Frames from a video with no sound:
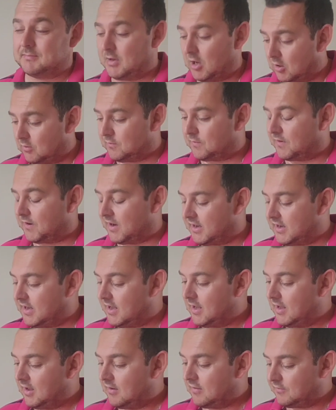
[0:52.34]

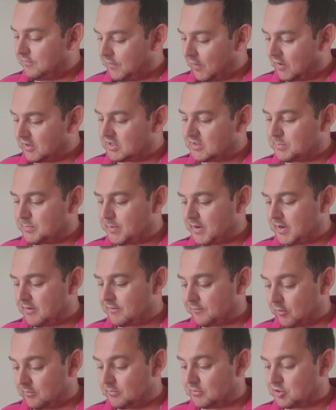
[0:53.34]
hopefully, Weissbier
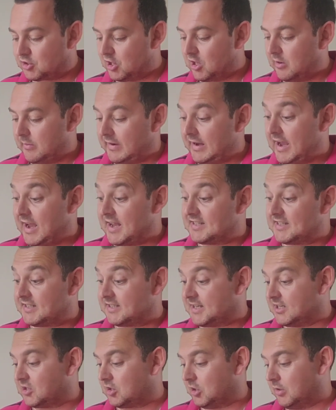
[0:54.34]
from Germany, as it
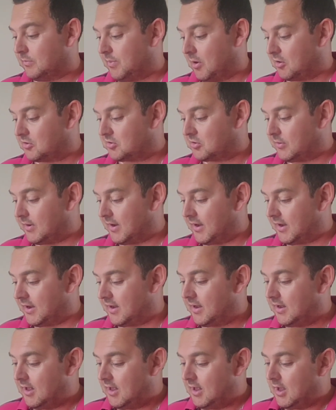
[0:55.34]
says on the bottle
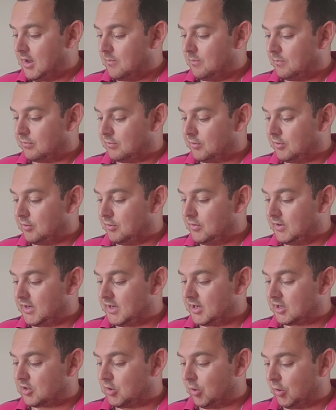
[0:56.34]
here, brewed
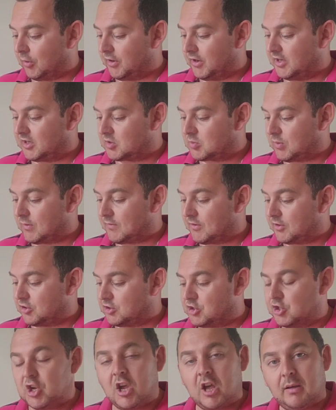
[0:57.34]
in accordance with the
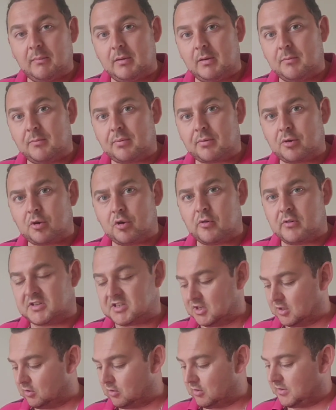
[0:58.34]
German
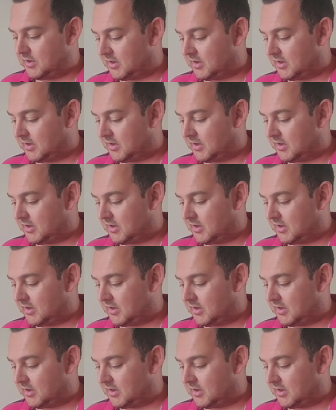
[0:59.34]
purity law.